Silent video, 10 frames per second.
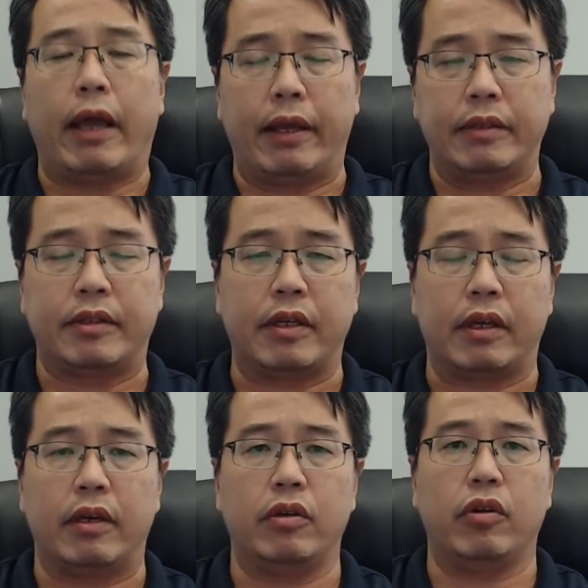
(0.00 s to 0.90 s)
And,
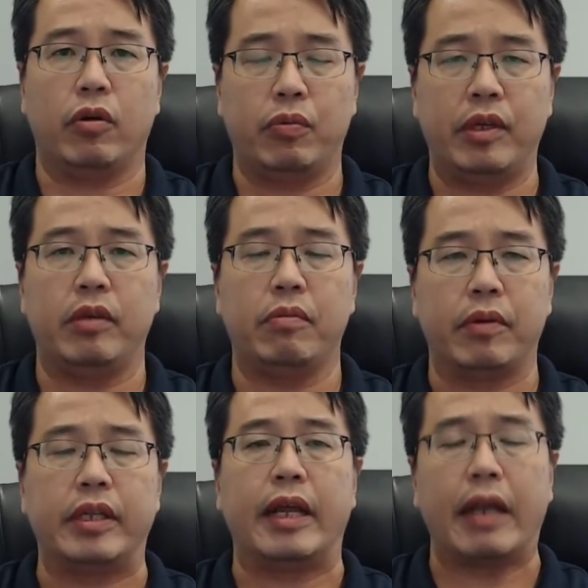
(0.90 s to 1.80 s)
we
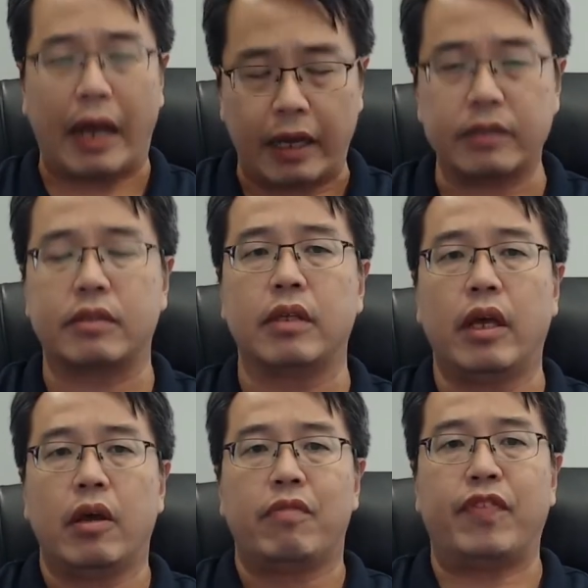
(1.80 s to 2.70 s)
were then asked,
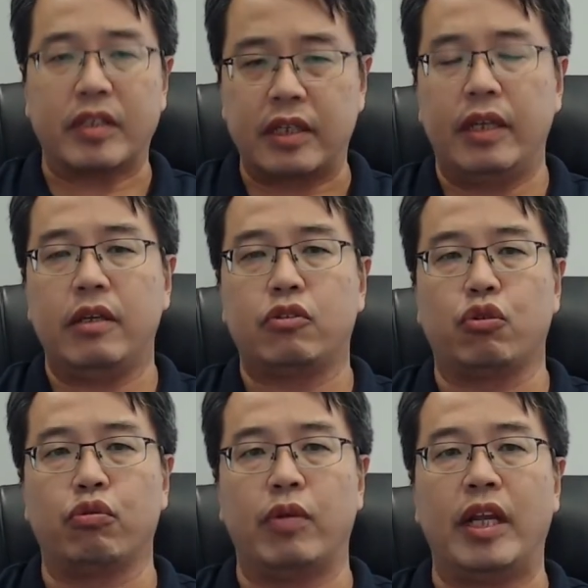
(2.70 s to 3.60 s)
firstly,
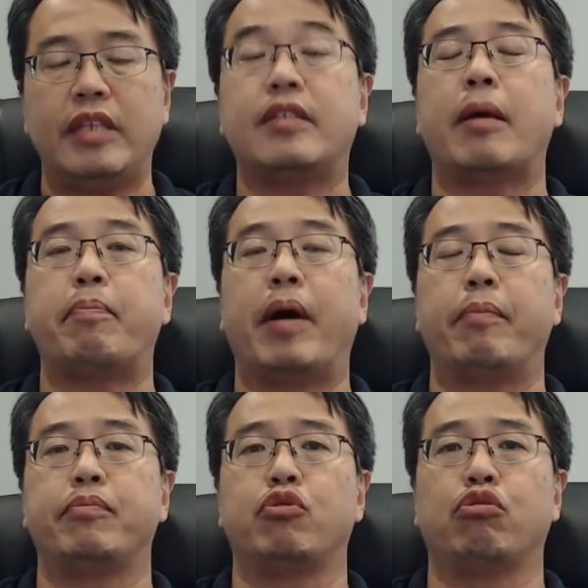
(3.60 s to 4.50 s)
to really step
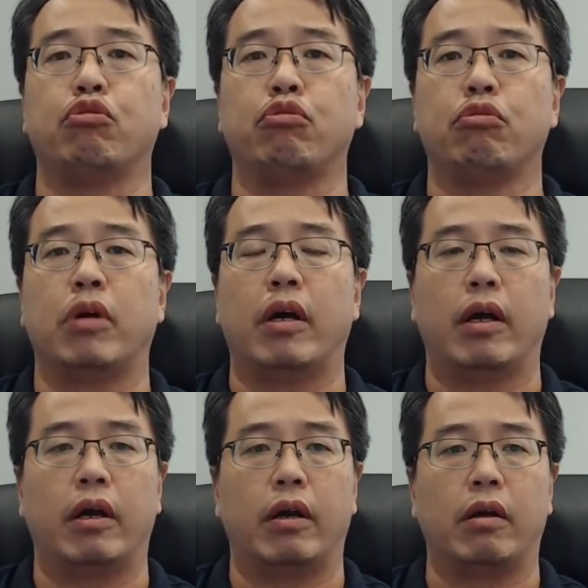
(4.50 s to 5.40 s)
up
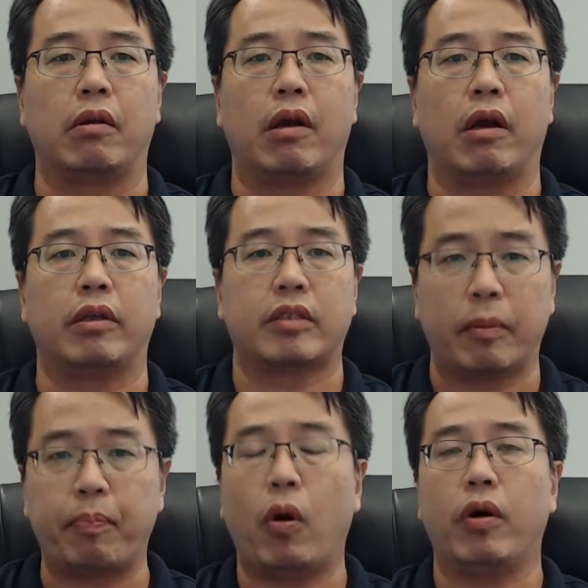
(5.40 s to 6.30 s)
to
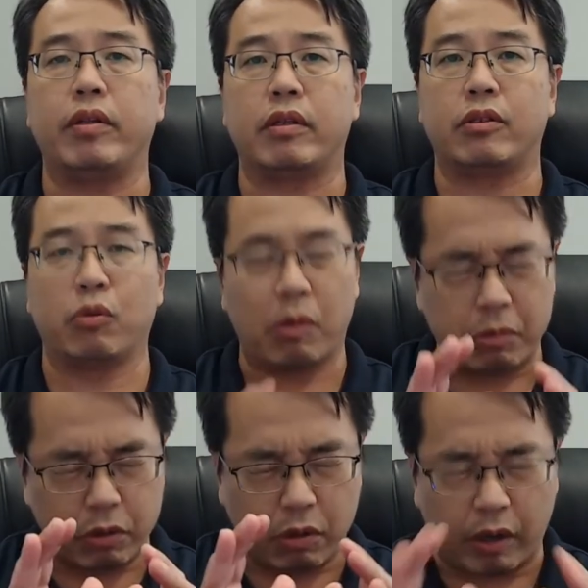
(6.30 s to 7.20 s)
support,
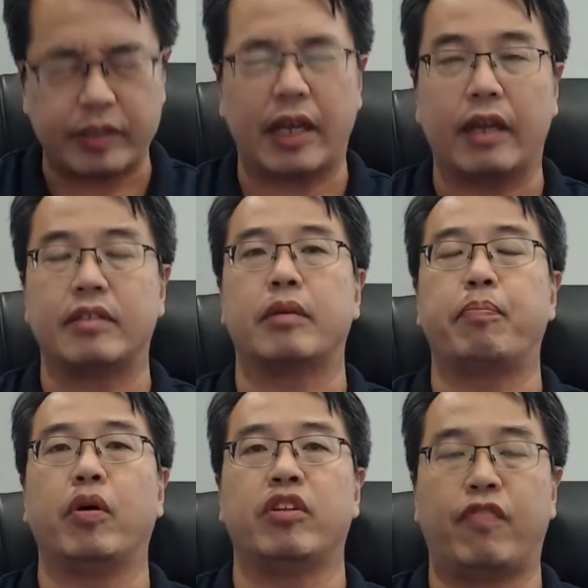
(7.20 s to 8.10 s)
to contact and
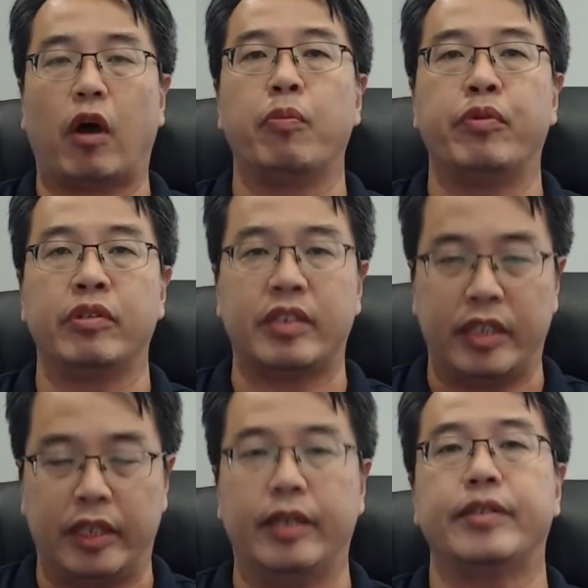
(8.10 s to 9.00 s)
support the vulnerable
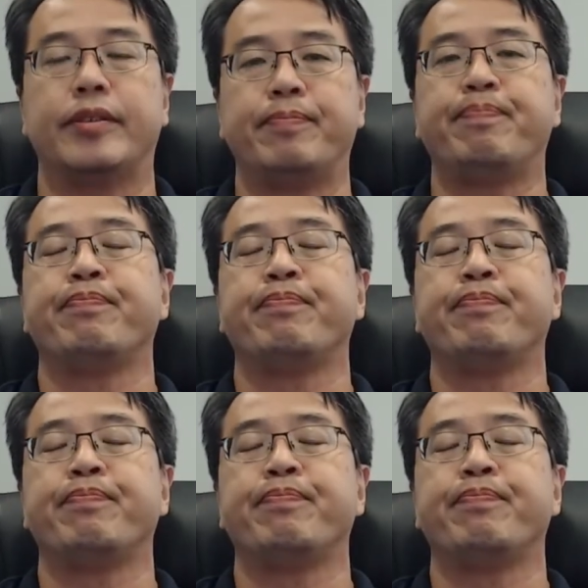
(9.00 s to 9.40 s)
seniors.